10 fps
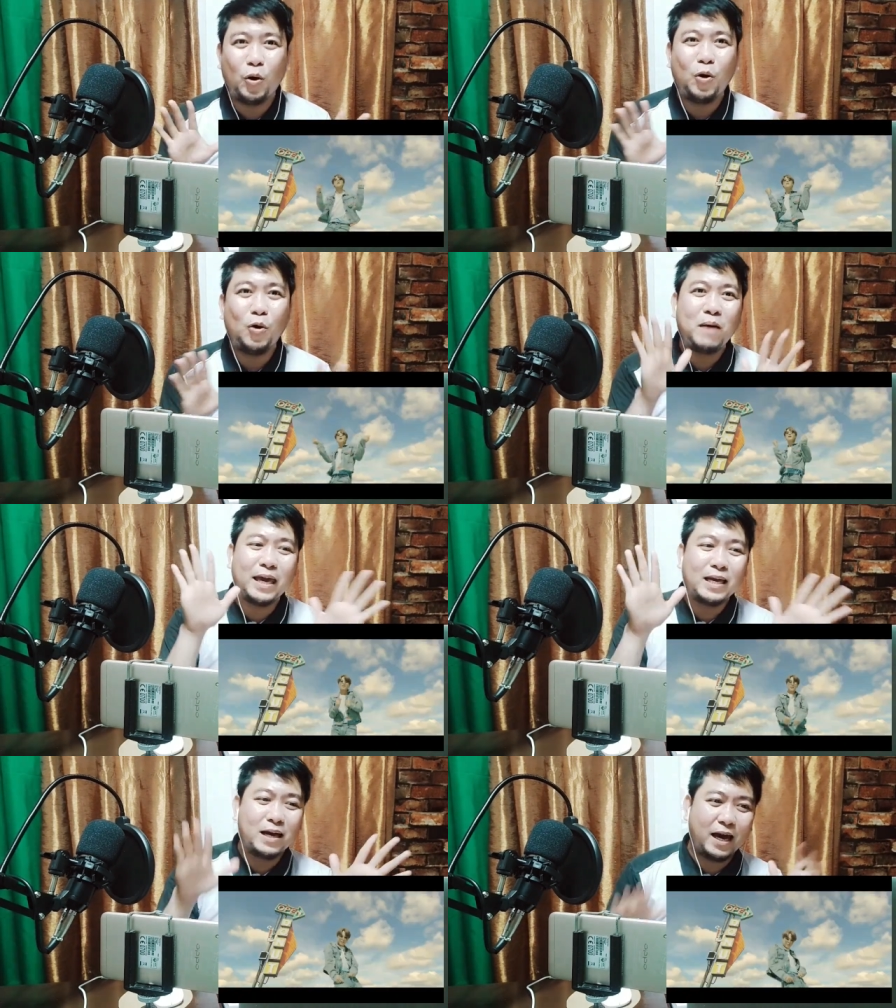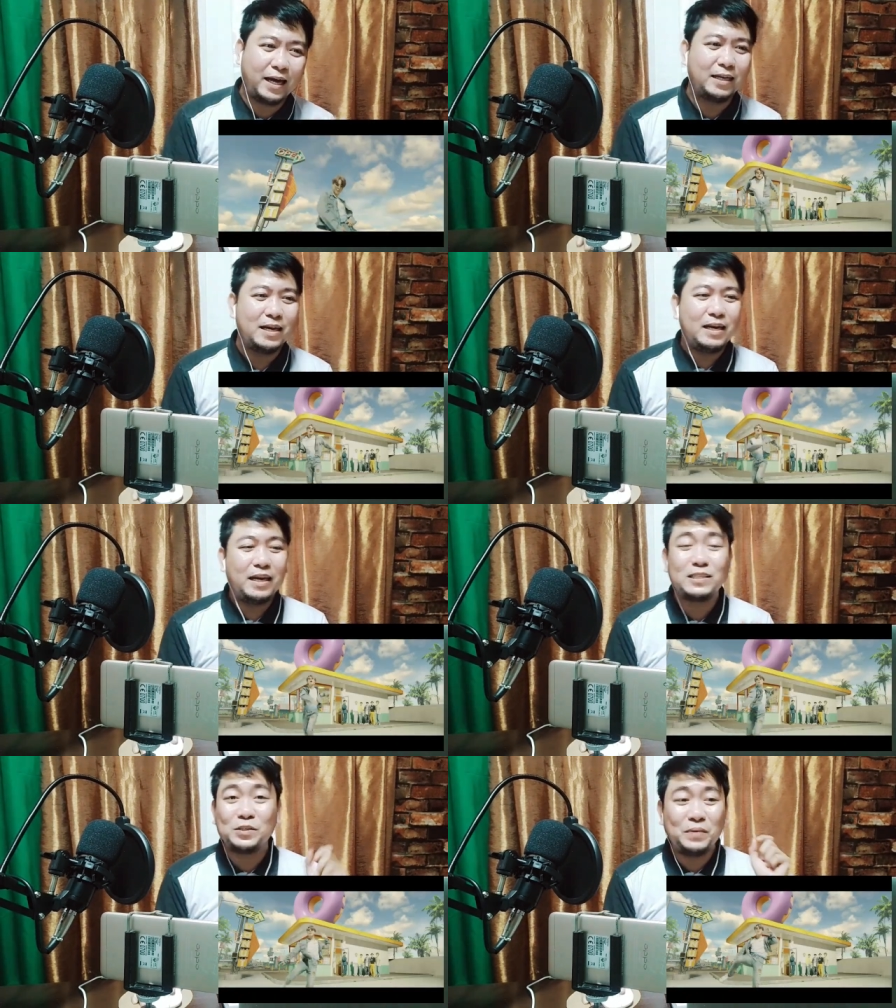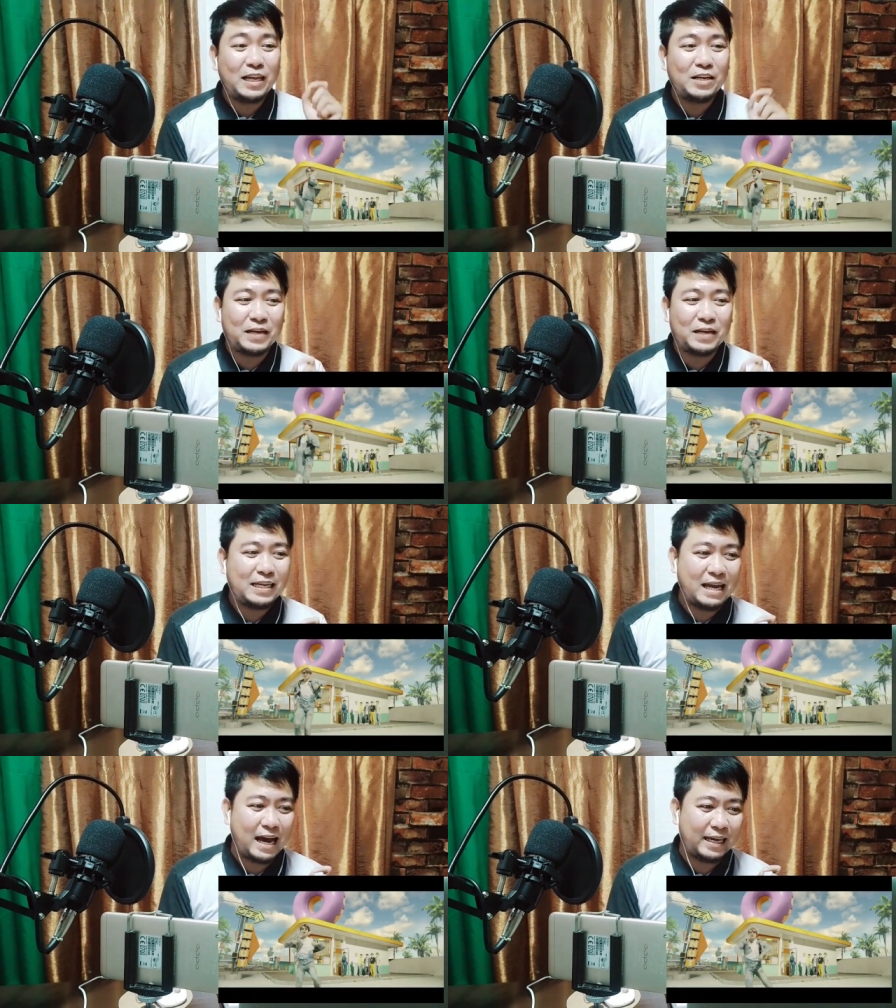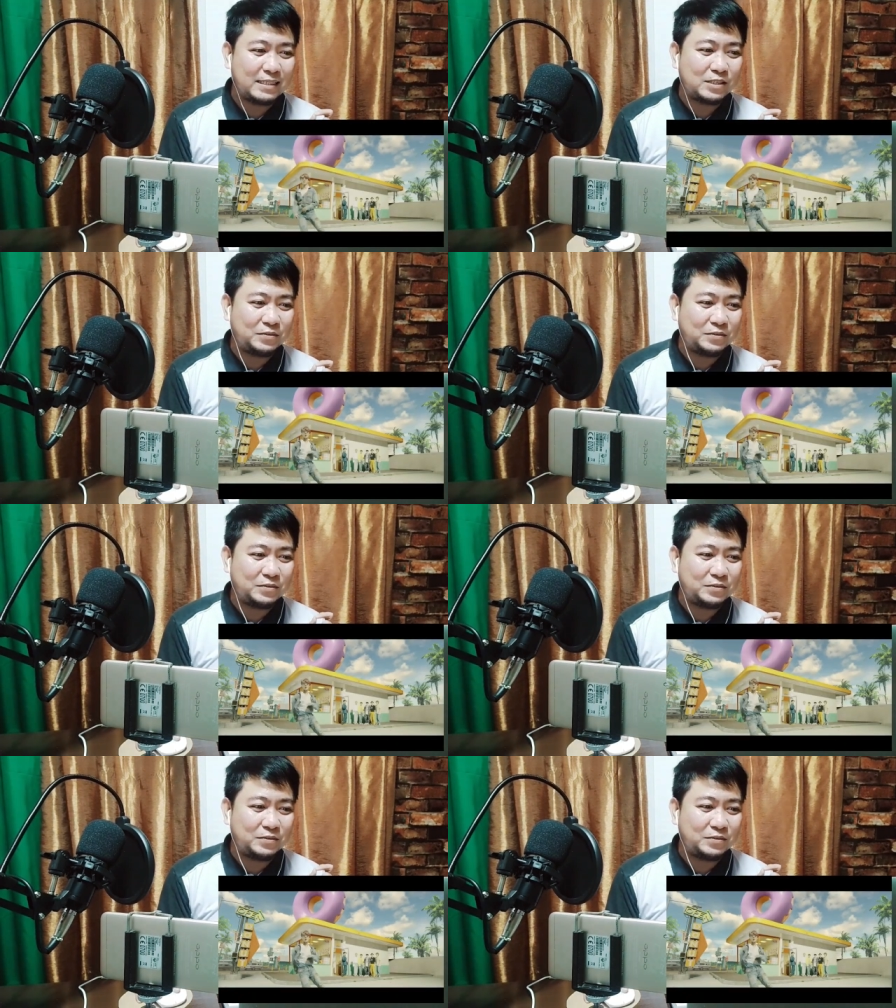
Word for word: Oh my God. It's really nice.